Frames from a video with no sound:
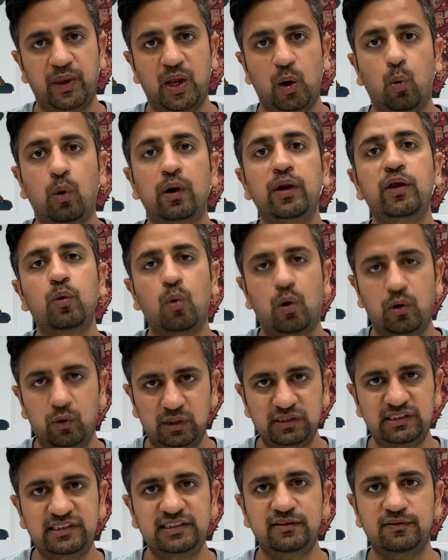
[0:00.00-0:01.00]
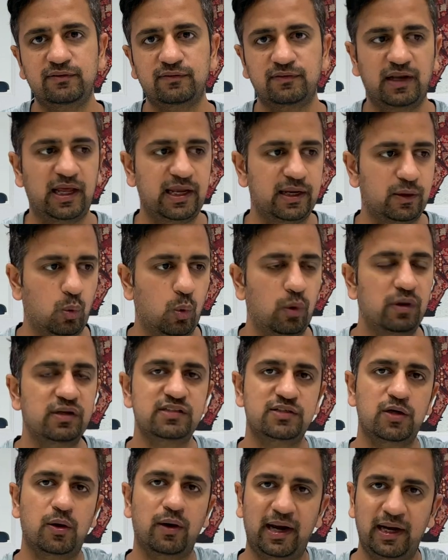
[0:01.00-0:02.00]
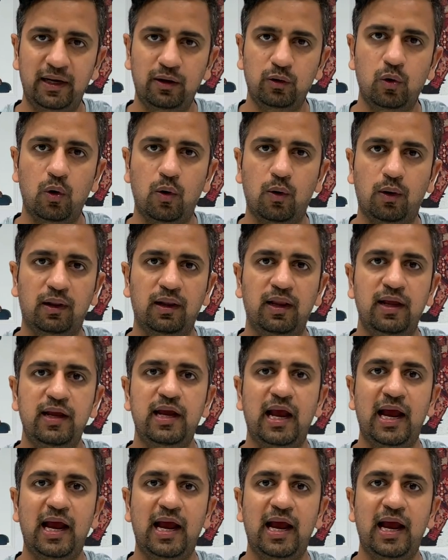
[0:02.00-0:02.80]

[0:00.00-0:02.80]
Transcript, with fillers: What do you want to achieve? Like, what is your end goal?